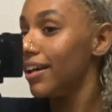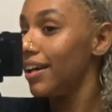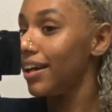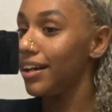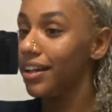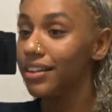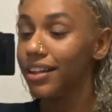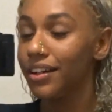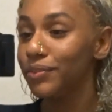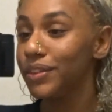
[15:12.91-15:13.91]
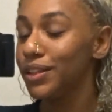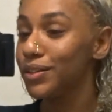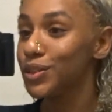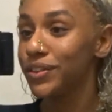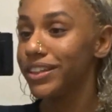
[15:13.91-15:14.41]
And, you
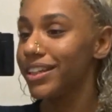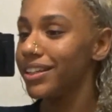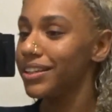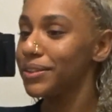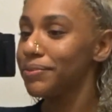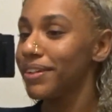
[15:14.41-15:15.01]
know, join gang.